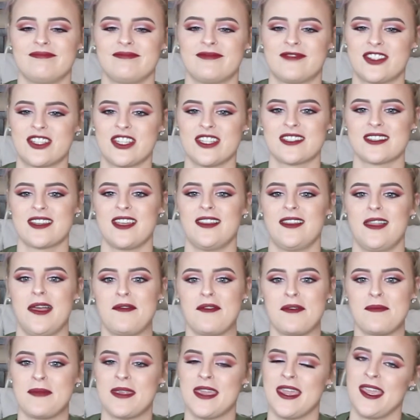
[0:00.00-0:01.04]
she's not
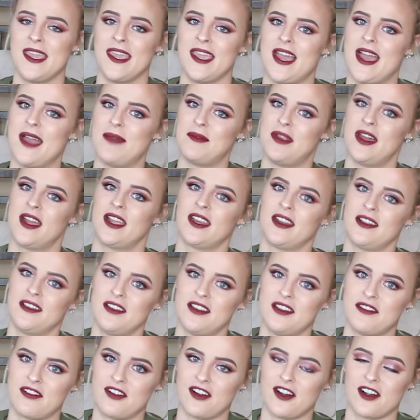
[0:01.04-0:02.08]
loving me, I'm not going to
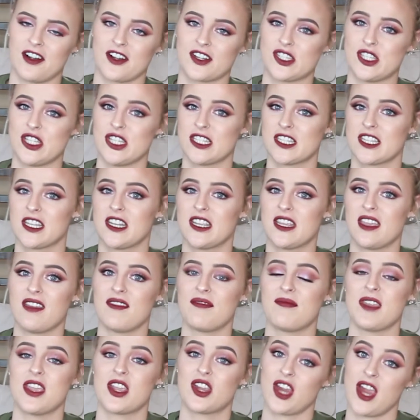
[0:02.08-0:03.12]
love her. She's going to
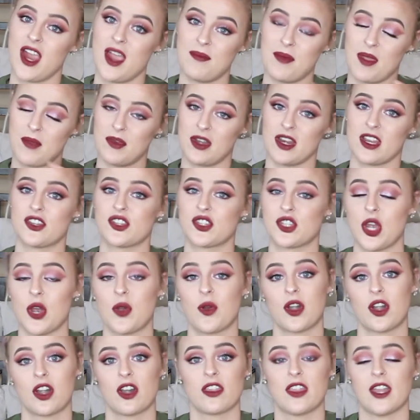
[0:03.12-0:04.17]
give me crap, I'm going to show
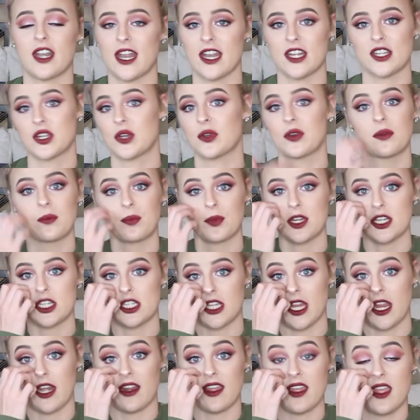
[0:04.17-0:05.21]
her that I don't
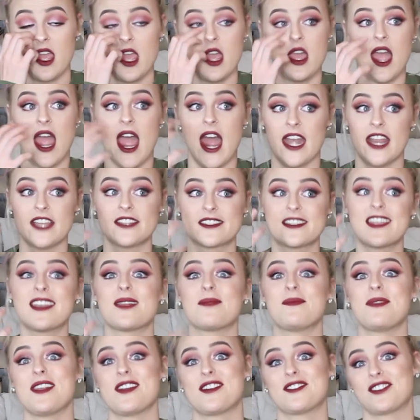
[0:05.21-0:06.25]
appreciate it. And it's going
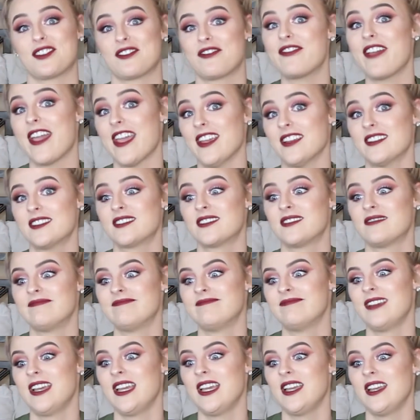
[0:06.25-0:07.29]
to be on your face.
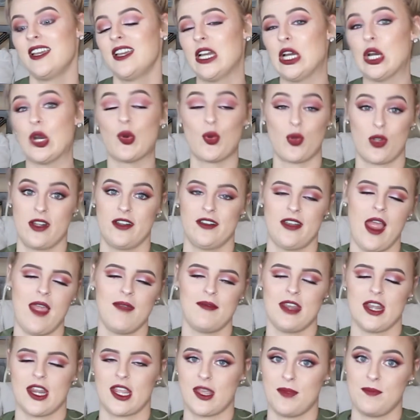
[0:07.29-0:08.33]
Or, I
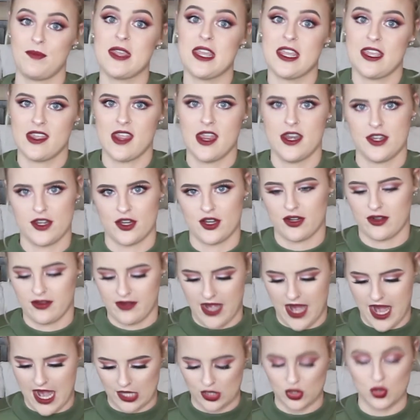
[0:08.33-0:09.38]
mean, it could be in your
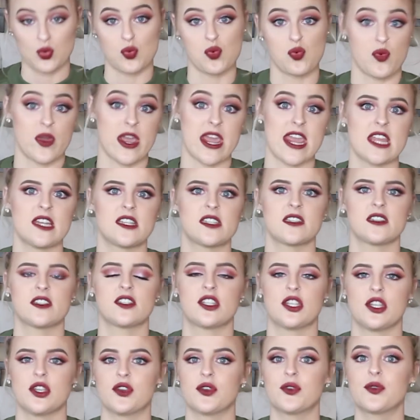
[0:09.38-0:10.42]
actual weight
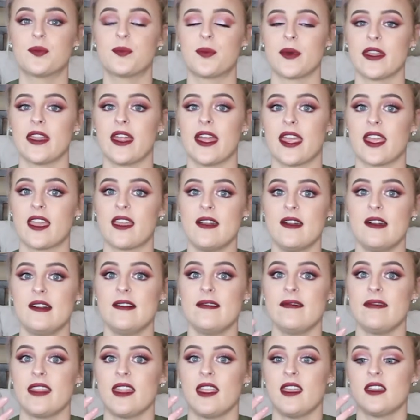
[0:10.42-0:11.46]
too, but like,
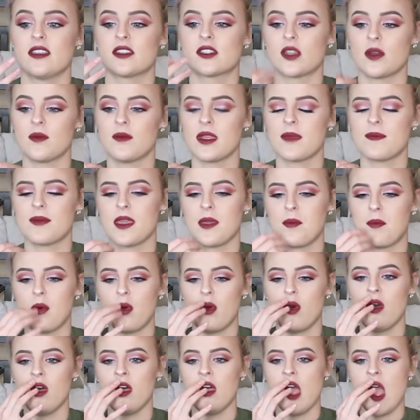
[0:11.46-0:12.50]
so many
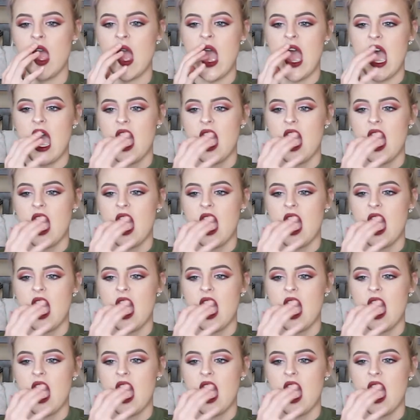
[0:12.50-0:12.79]
people